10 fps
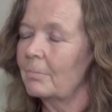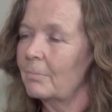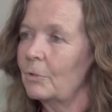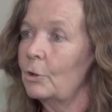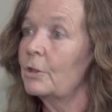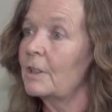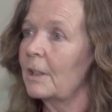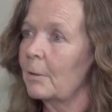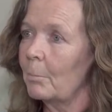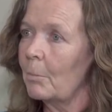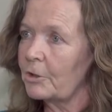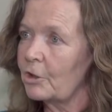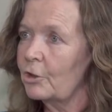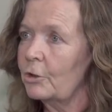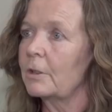using my
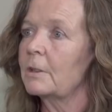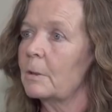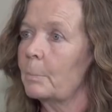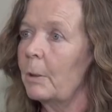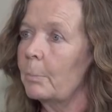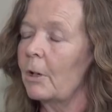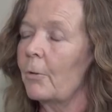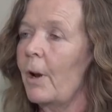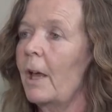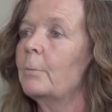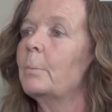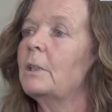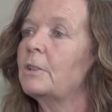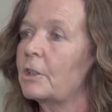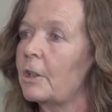students, people around
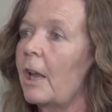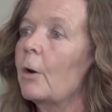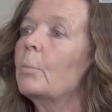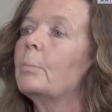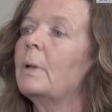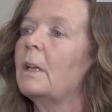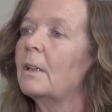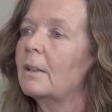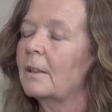me, to help me